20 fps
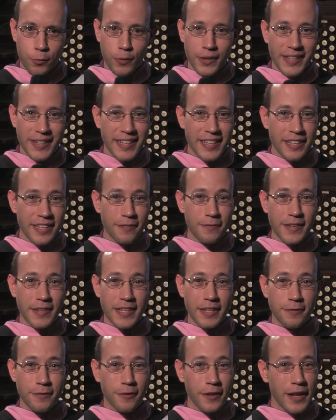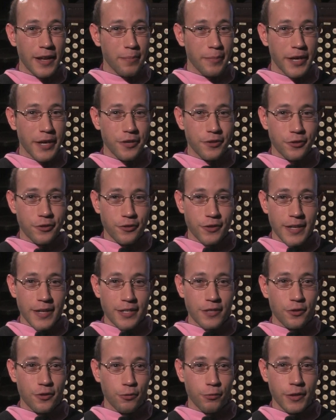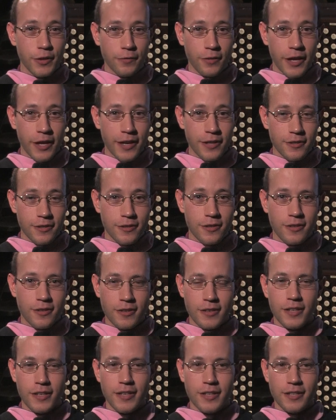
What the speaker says: We're in the key of E flat major, so that's 3 flats.